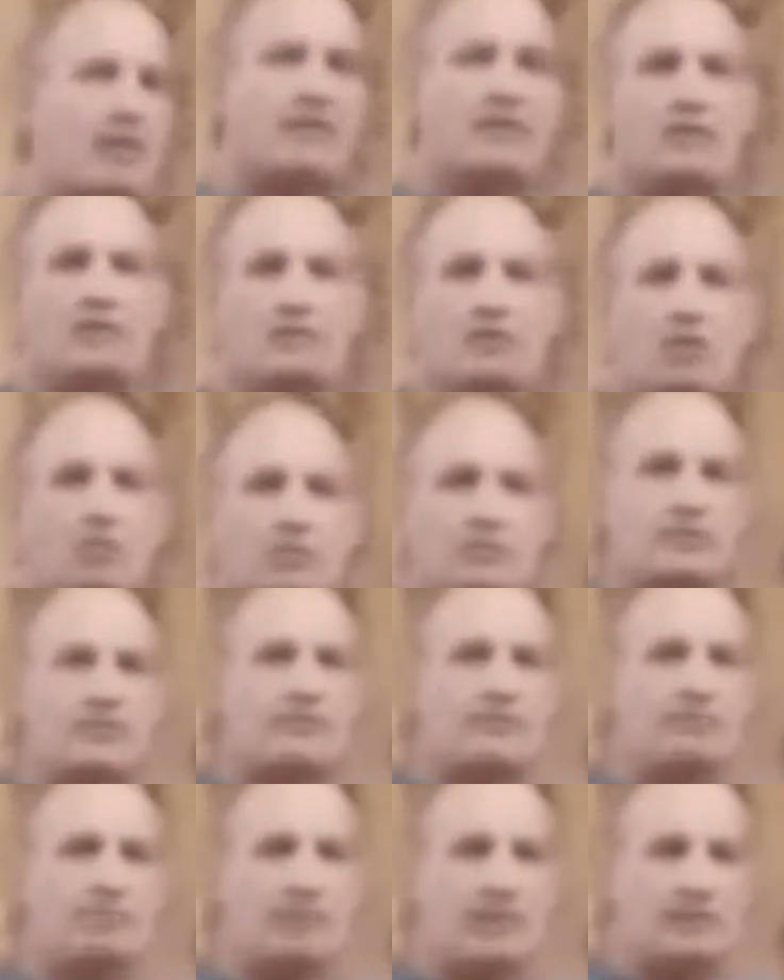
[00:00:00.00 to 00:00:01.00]
they make it go to a
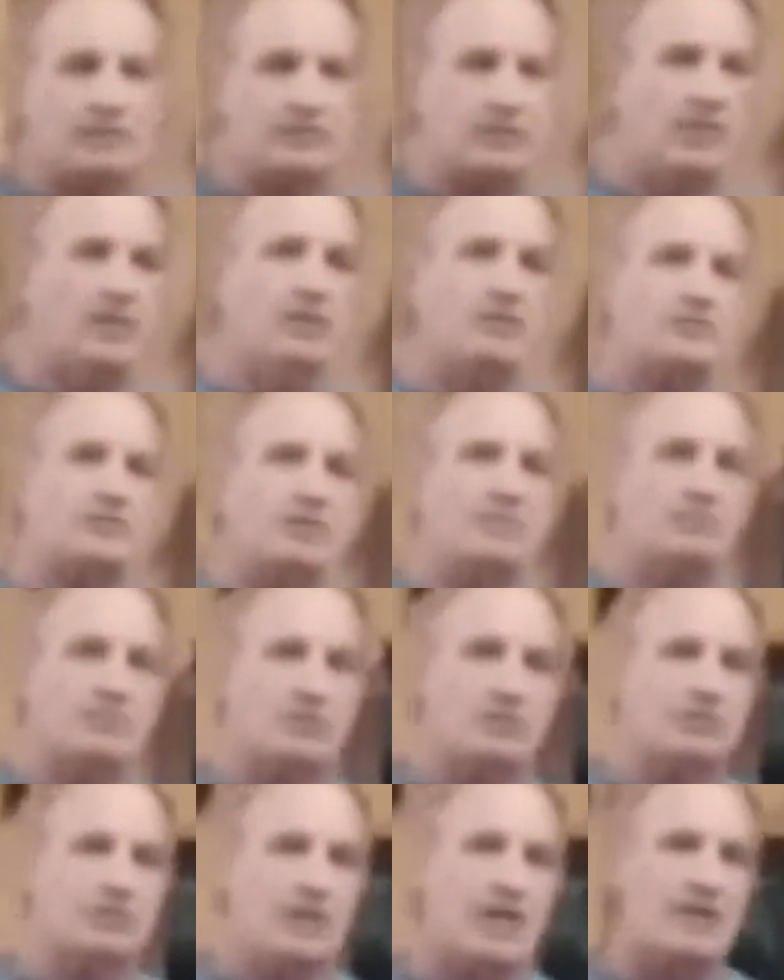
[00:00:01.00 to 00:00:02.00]
different place.
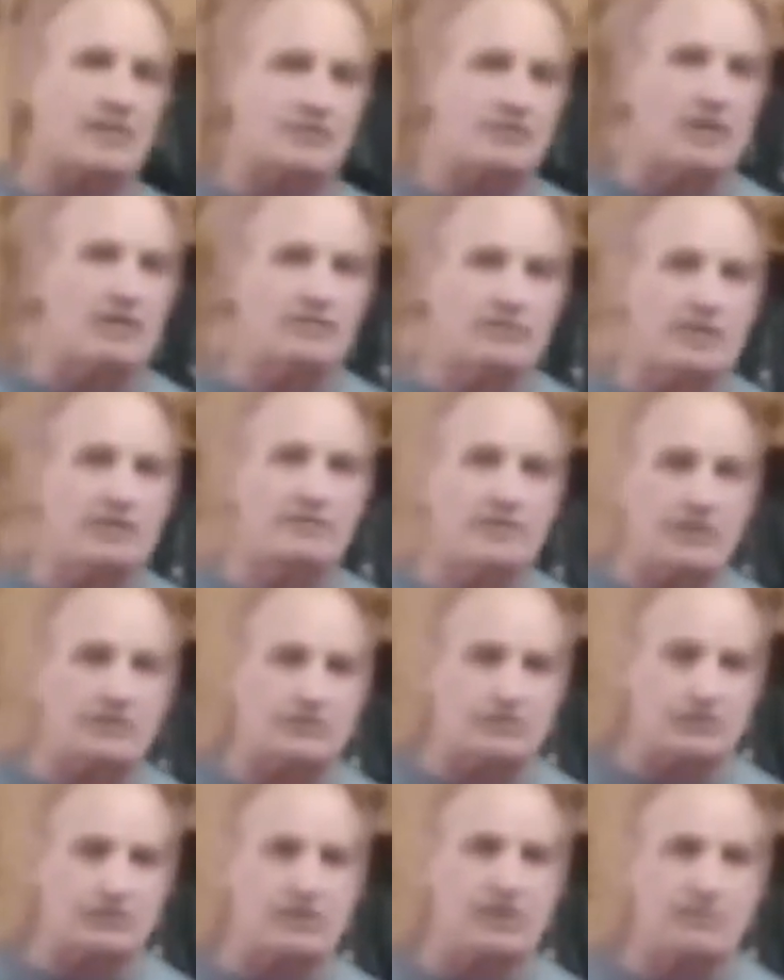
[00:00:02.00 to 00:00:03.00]
Because a lot of times they
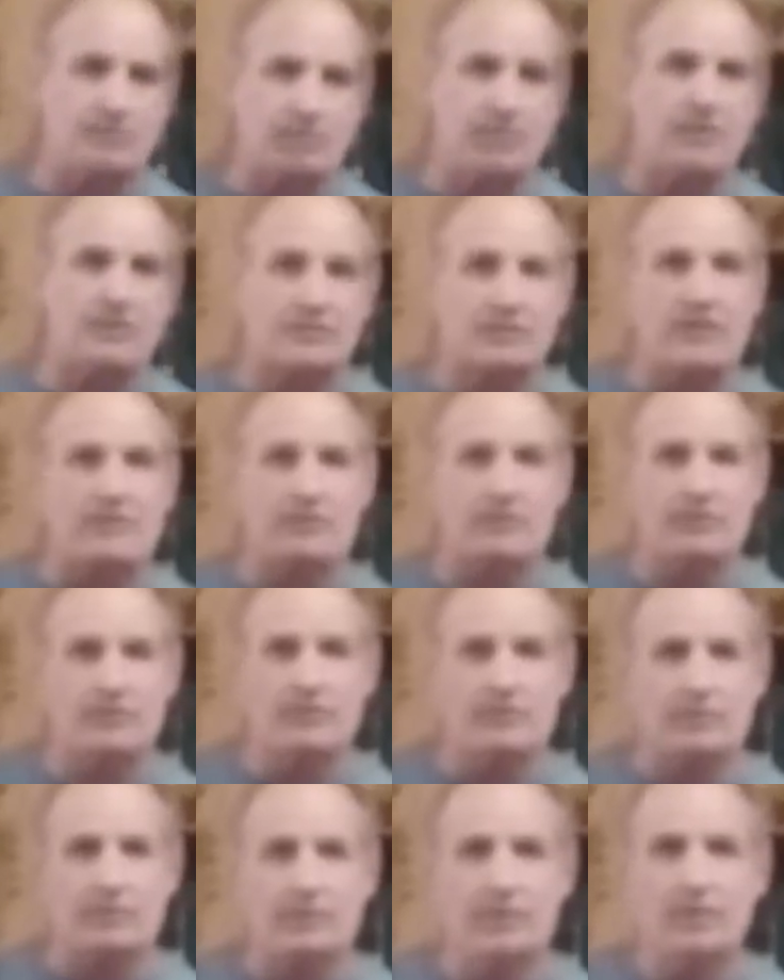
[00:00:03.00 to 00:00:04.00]
nest the same place every
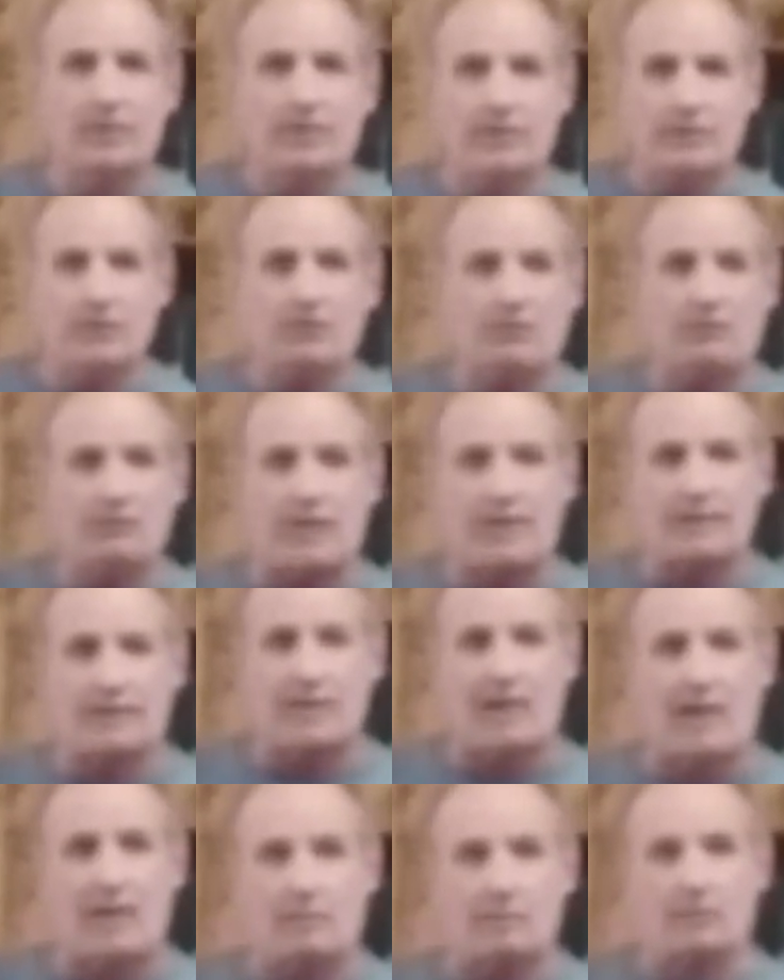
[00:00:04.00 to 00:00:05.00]
year. You'll find
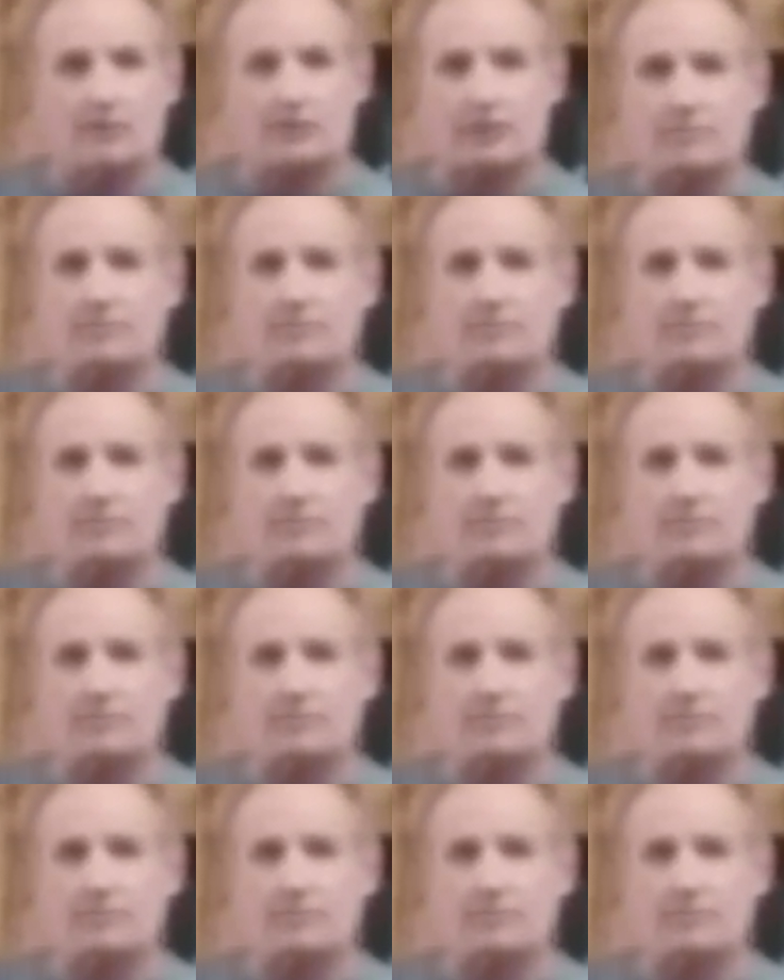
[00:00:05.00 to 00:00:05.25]
gobblers.